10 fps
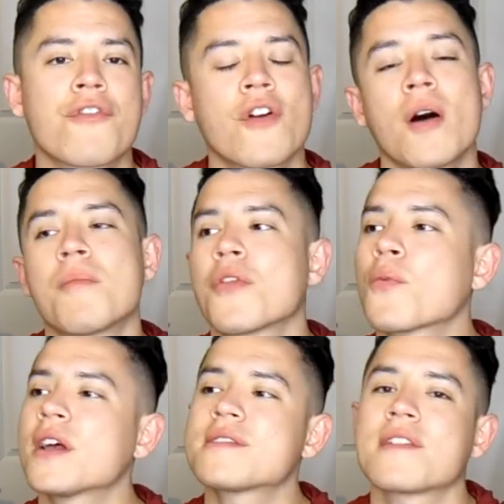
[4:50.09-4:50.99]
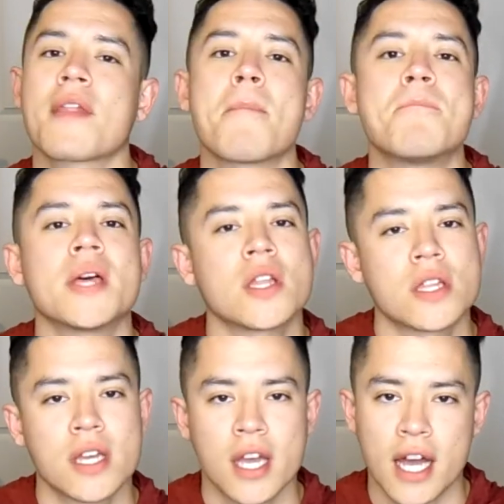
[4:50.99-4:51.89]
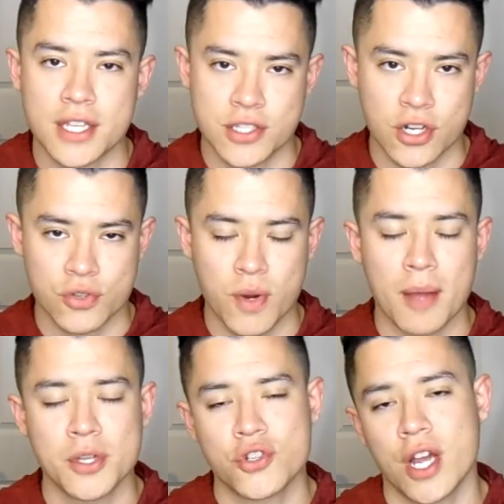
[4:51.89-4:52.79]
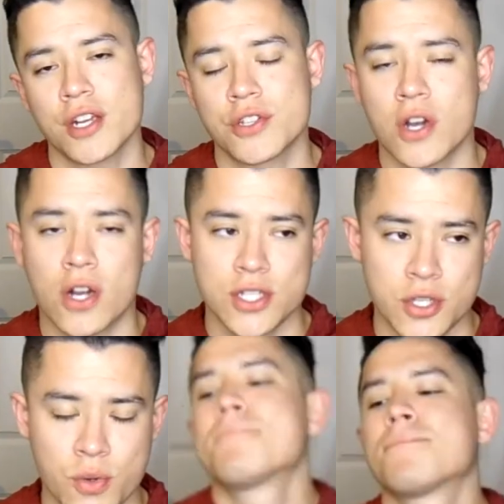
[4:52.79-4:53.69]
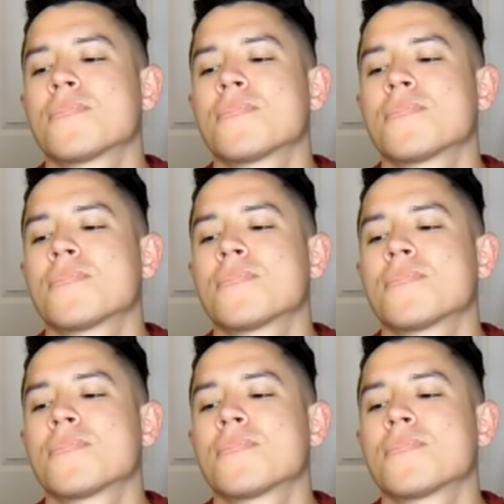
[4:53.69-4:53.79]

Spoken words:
from the rest of the billion guys that are probably trying to talk to you.